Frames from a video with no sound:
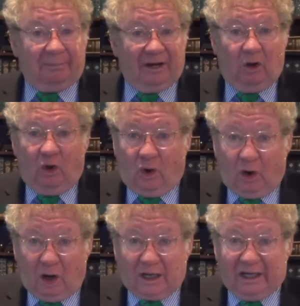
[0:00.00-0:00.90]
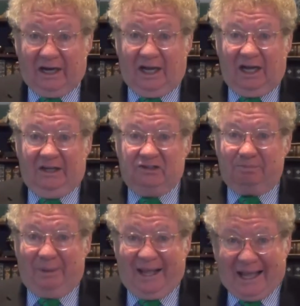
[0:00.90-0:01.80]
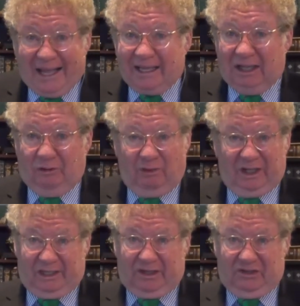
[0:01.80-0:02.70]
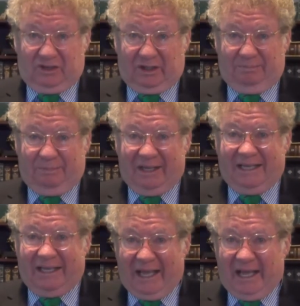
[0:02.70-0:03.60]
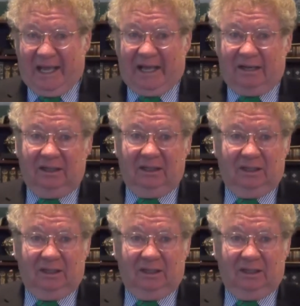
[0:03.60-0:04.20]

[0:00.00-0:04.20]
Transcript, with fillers: But organized pagan religion began